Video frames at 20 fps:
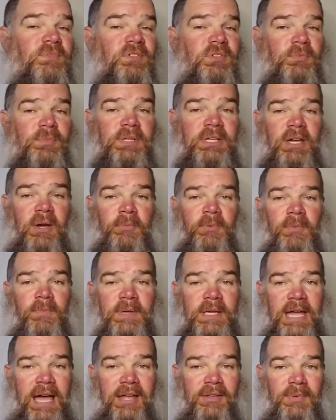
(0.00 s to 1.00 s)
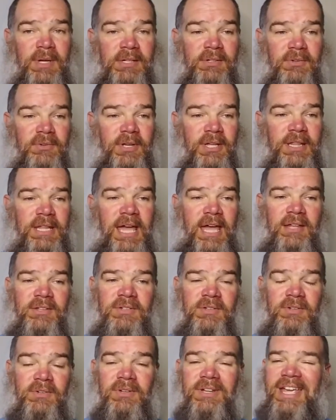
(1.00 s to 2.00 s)
You'll be helping me out by doing
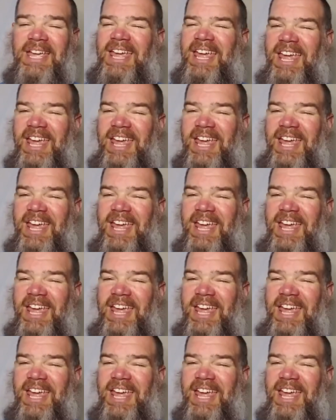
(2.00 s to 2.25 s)
that too.